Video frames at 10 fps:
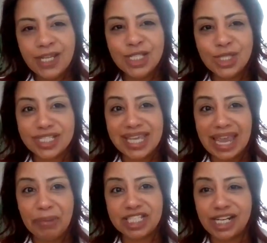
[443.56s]
so
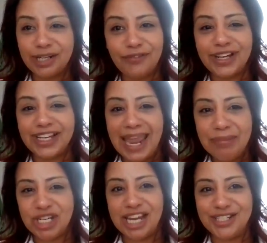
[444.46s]
it's a little of a
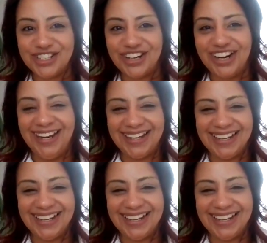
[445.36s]
game changer.